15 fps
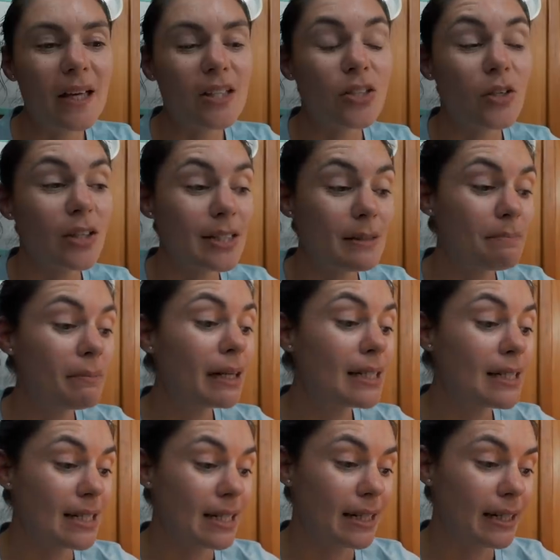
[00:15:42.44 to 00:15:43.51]
So it's
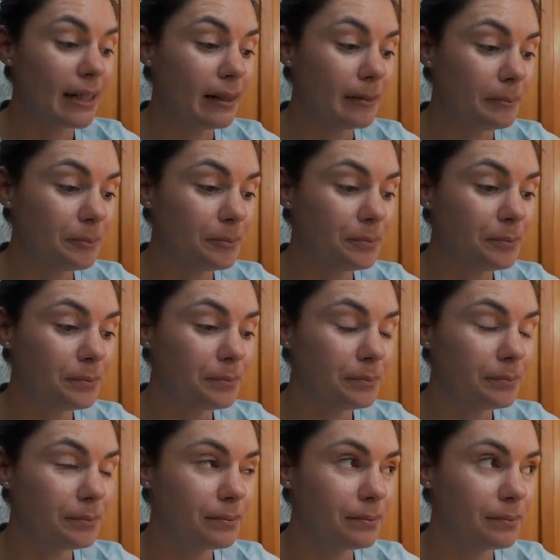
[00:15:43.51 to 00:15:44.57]
Monday.
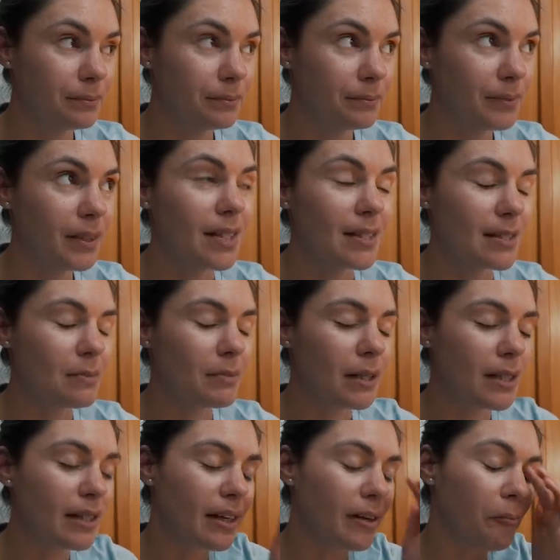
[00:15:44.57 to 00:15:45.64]
Yes, it's
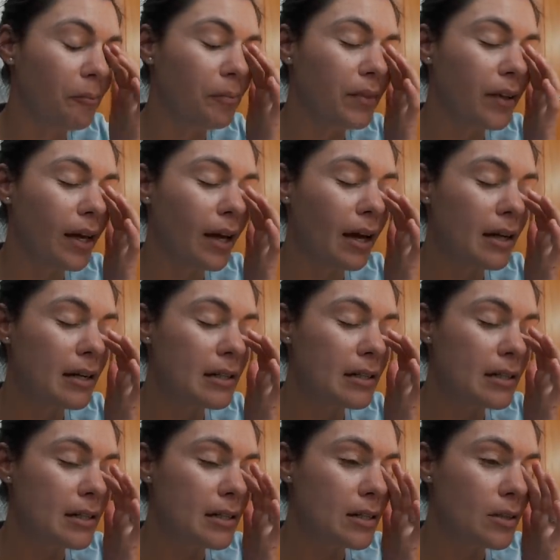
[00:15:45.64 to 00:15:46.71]
Monday.
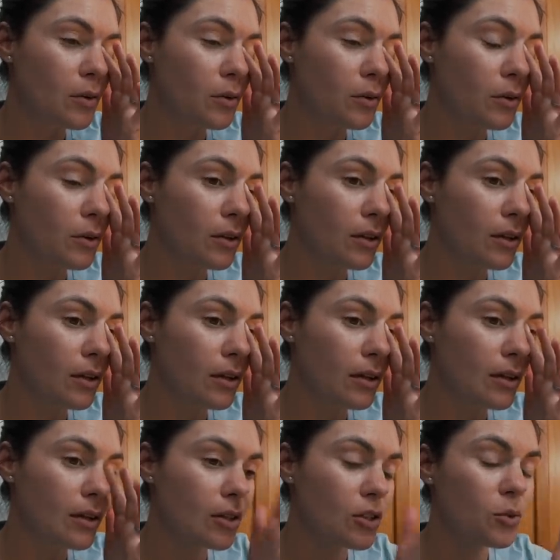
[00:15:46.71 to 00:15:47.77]
And
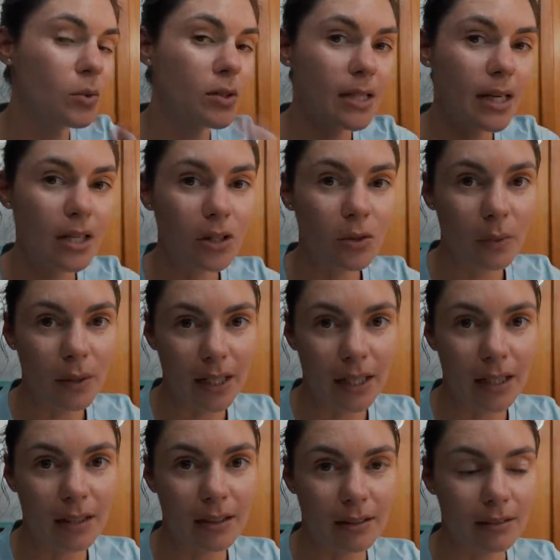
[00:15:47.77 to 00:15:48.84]
towards the end of the
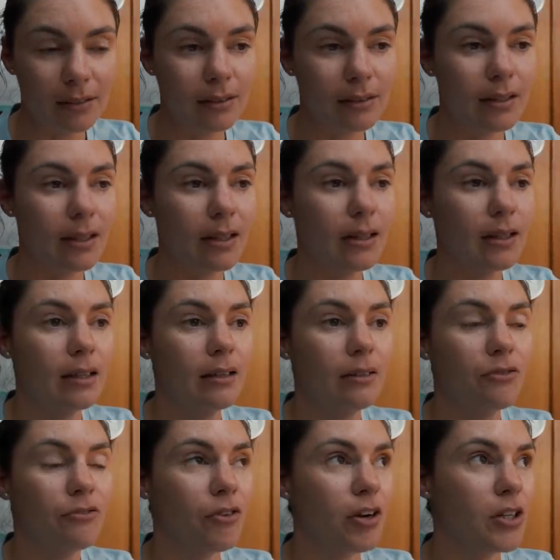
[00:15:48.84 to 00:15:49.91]
week, the
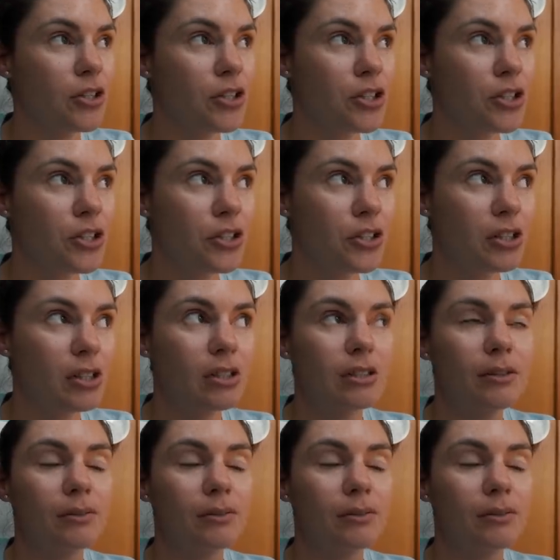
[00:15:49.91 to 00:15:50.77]
French